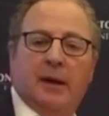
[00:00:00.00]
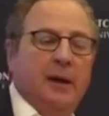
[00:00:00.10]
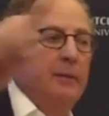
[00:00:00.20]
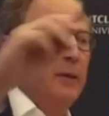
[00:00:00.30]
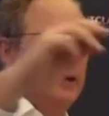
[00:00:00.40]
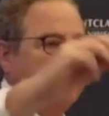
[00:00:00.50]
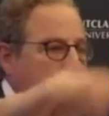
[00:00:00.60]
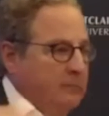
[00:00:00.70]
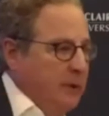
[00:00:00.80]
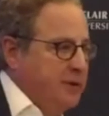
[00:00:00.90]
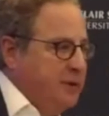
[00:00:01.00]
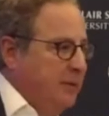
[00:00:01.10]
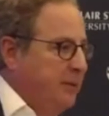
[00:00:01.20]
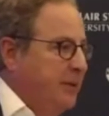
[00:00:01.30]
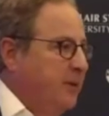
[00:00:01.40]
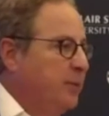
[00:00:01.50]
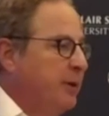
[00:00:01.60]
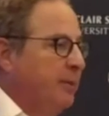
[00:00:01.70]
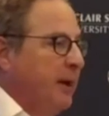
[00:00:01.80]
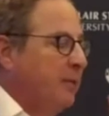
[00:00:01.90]
Well, why don't you come up here and
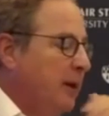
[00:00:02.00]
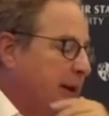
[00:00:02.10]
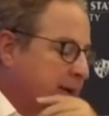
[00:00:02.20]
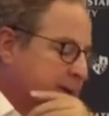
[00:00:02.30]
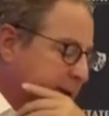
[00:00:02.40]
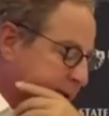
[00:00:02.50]
bring the mic while I ask another